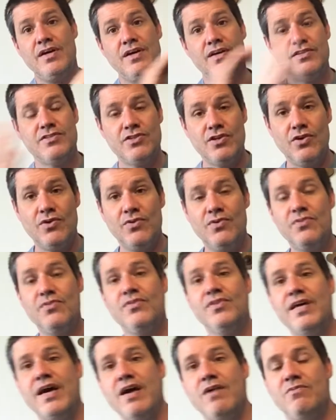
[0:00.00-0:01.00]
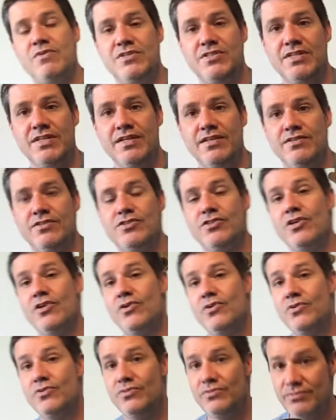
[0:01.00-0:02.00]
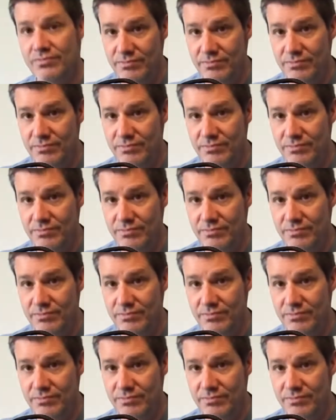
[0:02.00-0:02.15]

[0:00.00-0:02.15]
So that was it. So